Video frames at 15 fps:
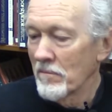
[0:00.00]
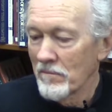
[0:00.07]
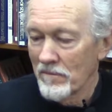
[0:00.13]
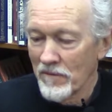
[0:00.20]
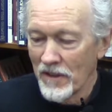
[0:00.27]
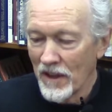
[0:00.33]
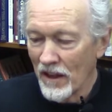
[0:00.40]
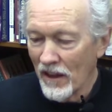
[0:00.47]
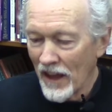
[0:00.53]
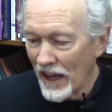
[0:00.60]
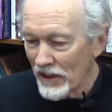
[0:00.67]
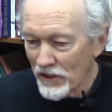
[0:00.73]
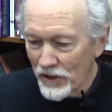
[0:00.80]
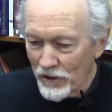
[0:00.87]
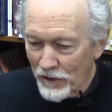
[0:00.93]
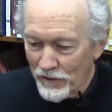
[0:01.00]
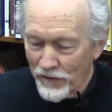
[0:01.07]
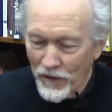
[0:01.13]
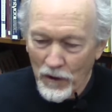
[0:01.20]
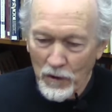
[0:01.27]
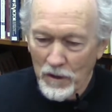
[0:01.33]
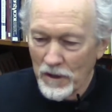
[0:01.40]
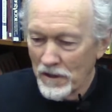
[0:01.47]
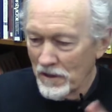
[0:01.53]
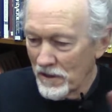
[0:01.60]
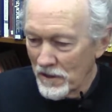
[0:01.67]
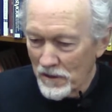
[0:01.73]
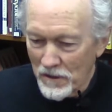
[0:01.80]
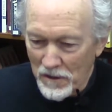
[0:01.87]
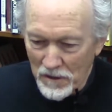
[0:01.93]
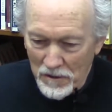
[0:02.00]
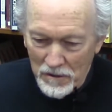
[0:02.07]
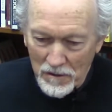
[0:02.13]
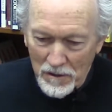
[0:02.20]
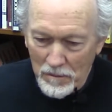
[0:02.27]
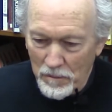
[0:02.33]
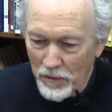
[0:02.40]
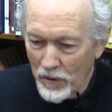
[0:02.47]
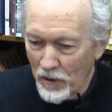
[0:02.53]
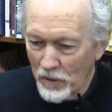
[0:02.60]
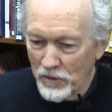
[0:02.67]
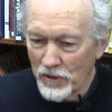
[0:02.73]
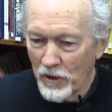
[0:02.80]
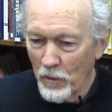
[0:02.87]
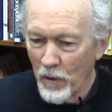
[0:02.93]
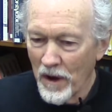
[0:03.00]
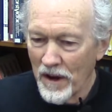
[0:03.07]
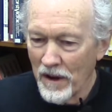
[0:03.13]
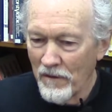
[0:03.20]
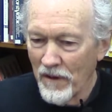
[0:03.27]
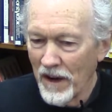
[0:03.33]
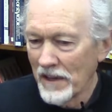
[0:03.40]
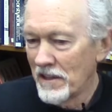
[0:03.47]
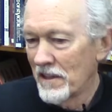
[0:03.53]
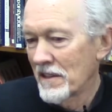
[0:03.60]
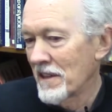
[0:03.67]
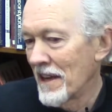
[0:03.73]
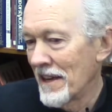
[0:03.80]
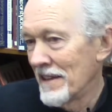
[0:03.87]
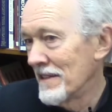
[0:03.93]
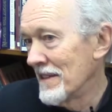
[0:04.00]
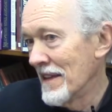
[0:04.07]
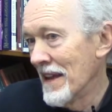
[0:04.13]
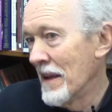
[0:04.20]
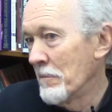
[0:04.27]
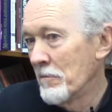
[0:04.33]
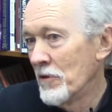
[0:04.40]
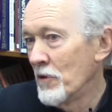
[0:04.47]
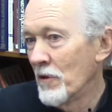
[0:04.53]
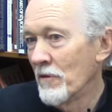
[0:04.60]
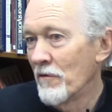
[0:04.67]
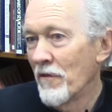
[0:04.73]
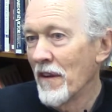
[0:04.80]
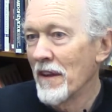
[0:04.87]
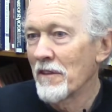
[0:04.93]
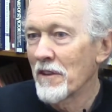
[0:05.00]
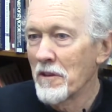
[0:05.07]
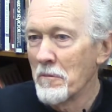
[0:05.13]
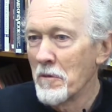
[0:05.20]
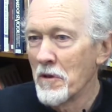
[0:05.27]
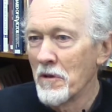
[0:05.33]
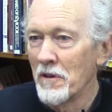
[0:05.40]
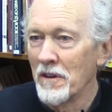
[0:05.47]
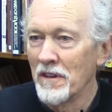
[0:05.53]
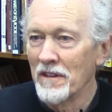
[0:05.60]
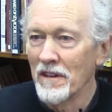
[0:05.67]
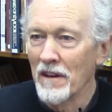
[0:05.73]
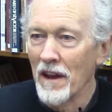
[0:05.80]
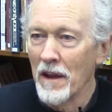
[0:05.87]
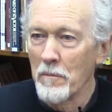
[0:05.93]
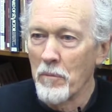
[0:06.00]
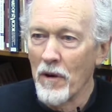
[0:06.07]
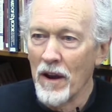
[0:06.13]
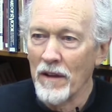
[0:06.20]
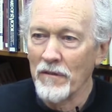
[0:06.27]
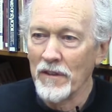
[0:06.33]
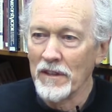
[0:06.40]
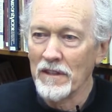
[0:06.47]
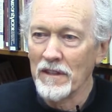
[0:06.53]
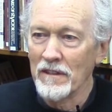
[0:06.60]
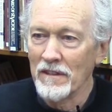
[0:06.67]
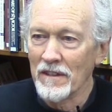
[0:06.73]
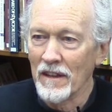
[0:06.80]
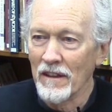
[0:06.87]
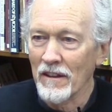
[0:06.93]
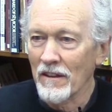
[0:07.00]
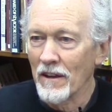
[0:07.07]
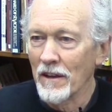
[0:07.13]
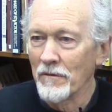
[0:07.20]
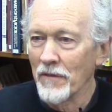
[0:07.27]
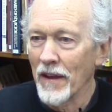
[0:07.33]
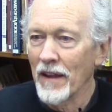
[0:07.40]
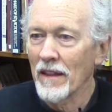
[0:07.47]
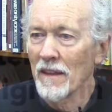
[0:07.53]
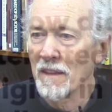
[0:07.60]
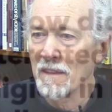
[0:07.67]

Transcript: theological focus or approach or whatever. I just kind of say I'm doing faith communities and nonprofits in Silicon Valley.